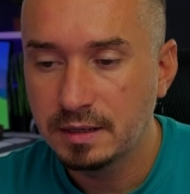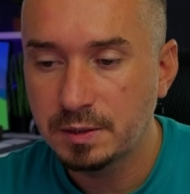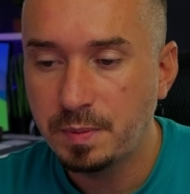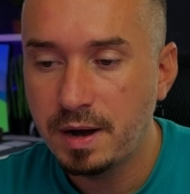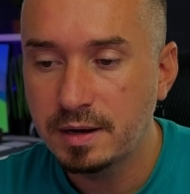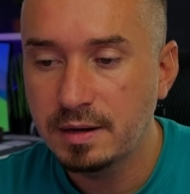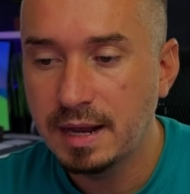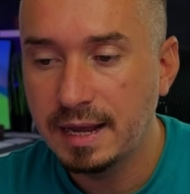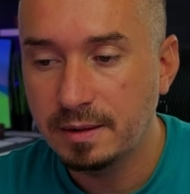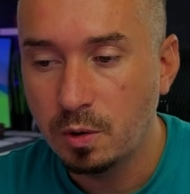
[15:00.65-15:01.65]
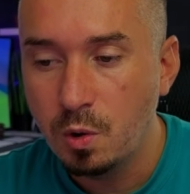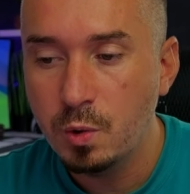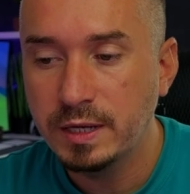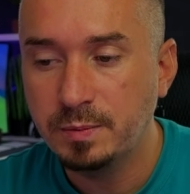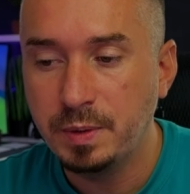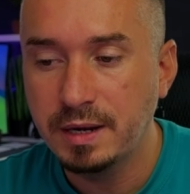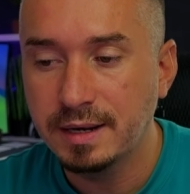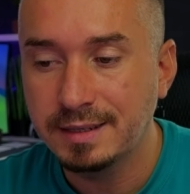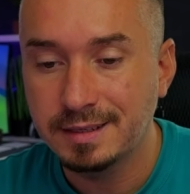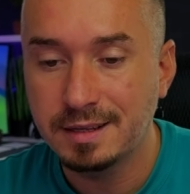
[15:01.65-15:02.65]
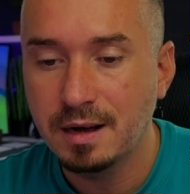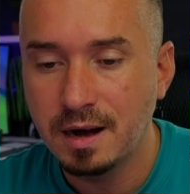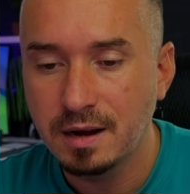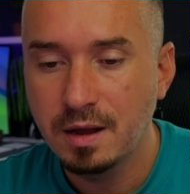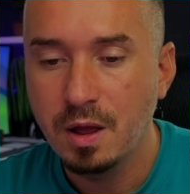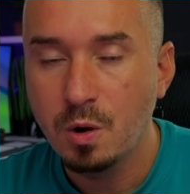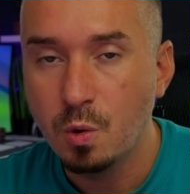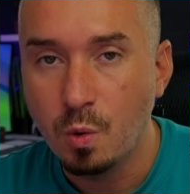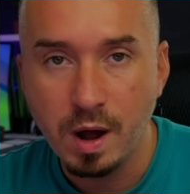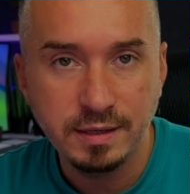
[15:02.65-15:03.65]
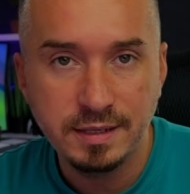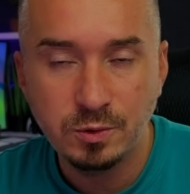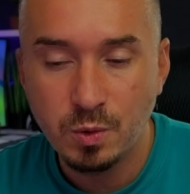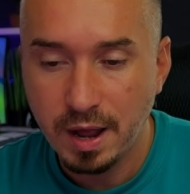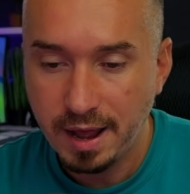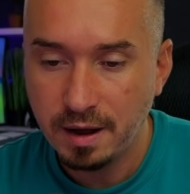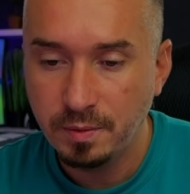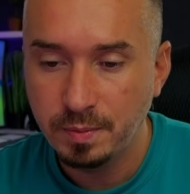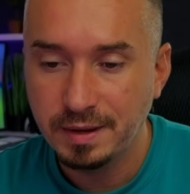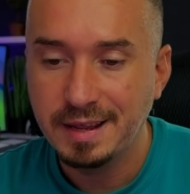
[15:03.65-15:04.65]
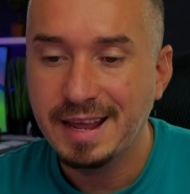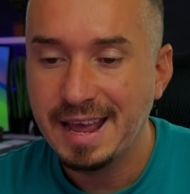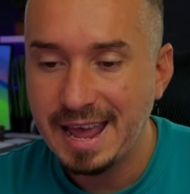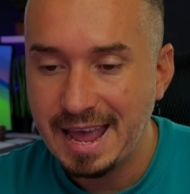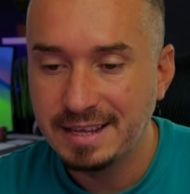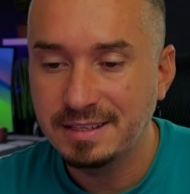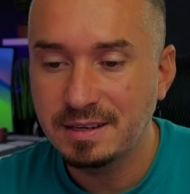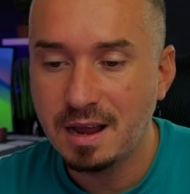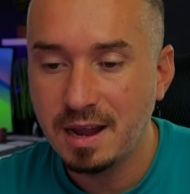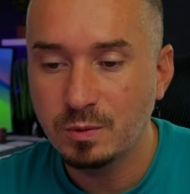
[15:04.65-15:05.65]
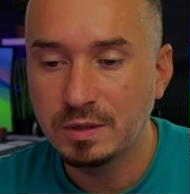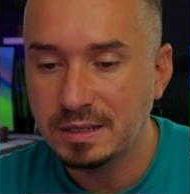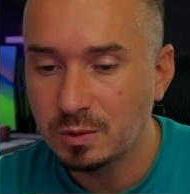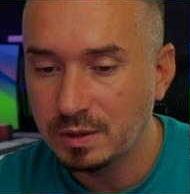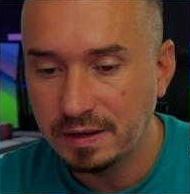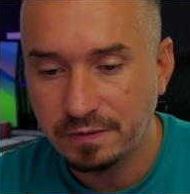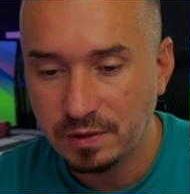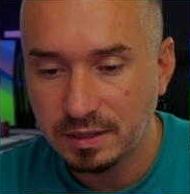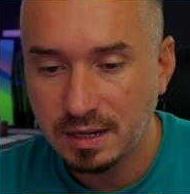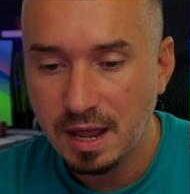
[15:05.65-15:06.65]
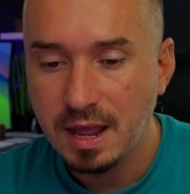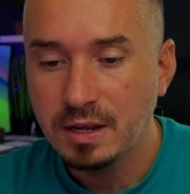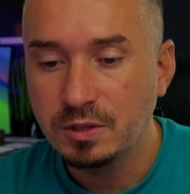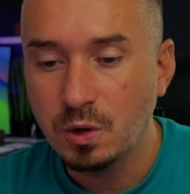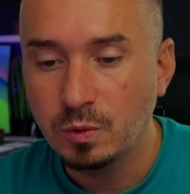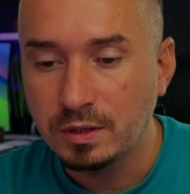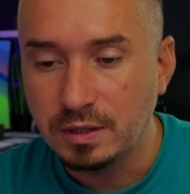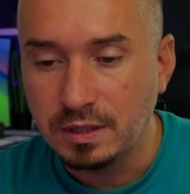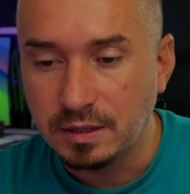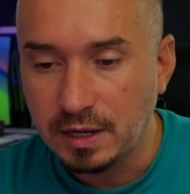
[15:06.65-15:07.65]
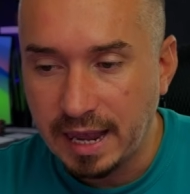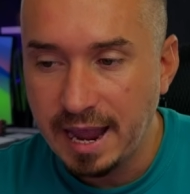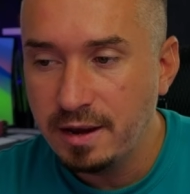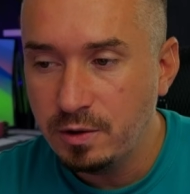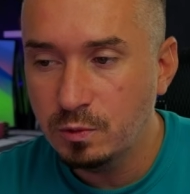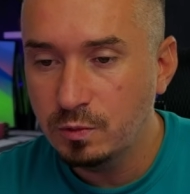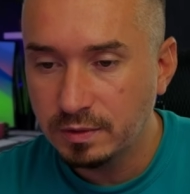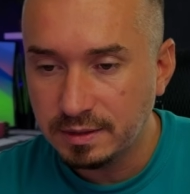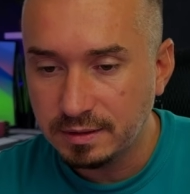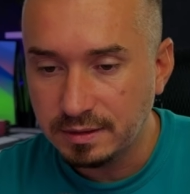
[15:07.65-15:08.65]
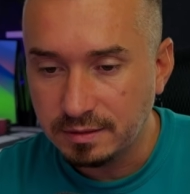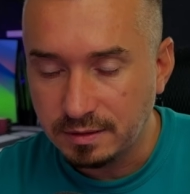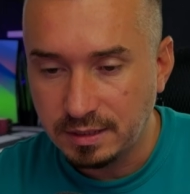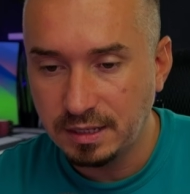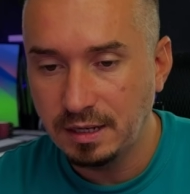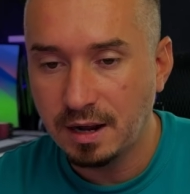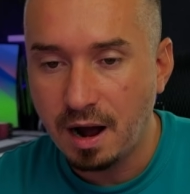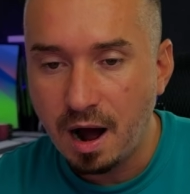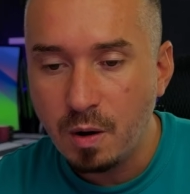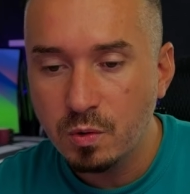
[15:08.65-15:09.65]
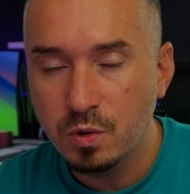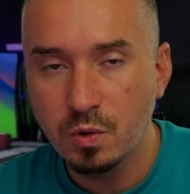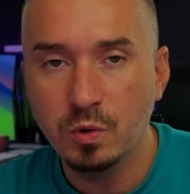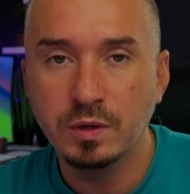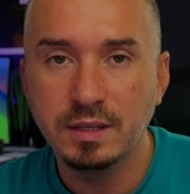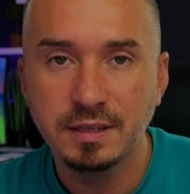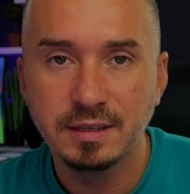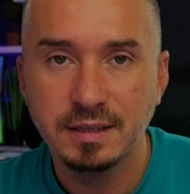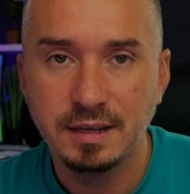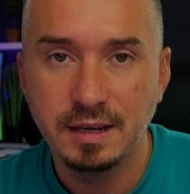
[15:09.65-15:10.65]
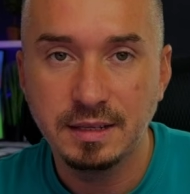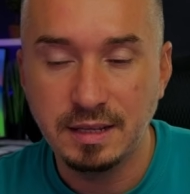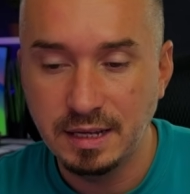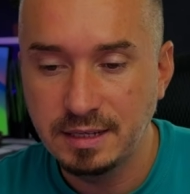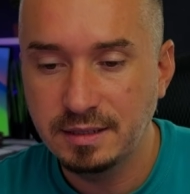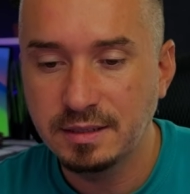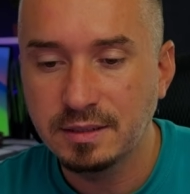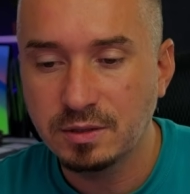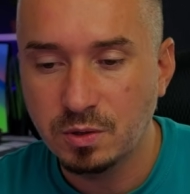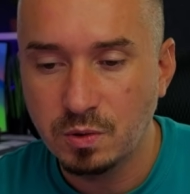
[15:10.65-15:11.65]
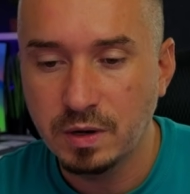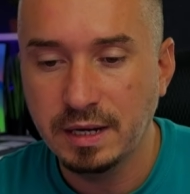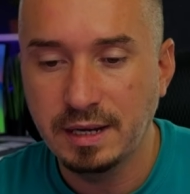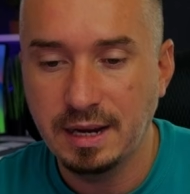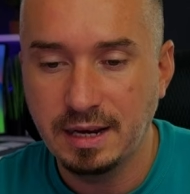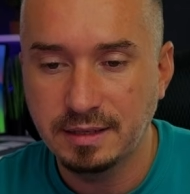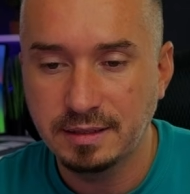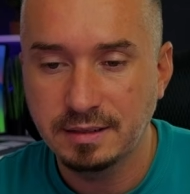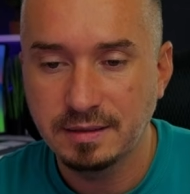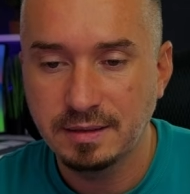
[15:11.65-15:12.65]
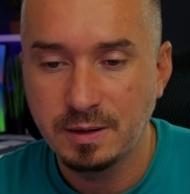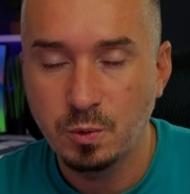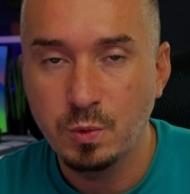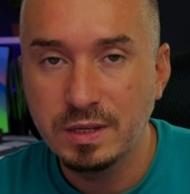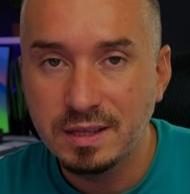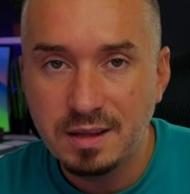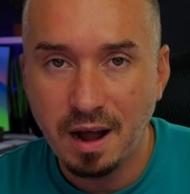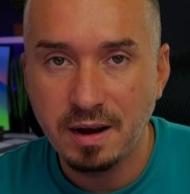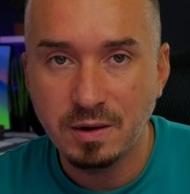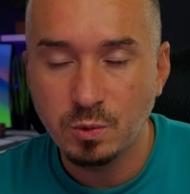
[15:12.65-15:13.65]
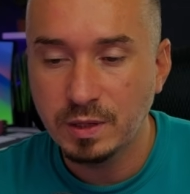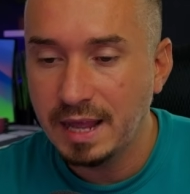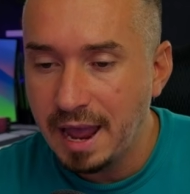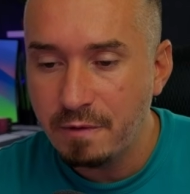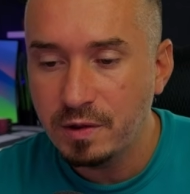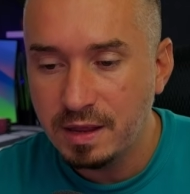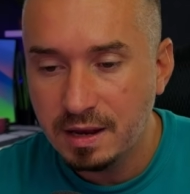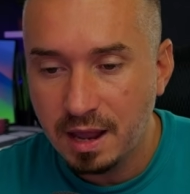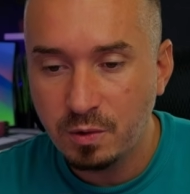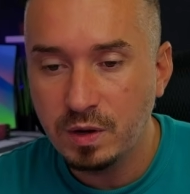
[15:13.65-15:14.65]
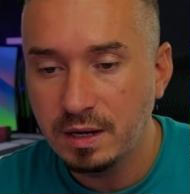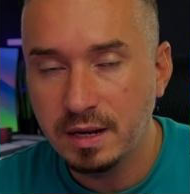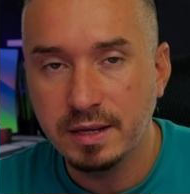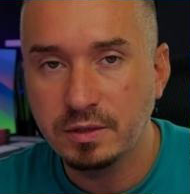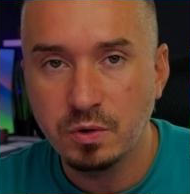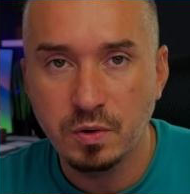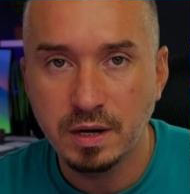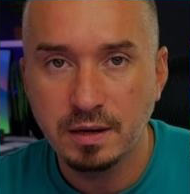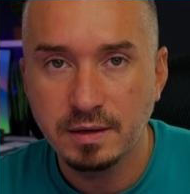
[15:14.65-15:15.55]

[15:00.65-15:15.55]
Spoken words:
Sparkle had always been a star who wanted to help, and tonight was no different. So can you see how good this story is? With the dialogue, with everything that you need in a story.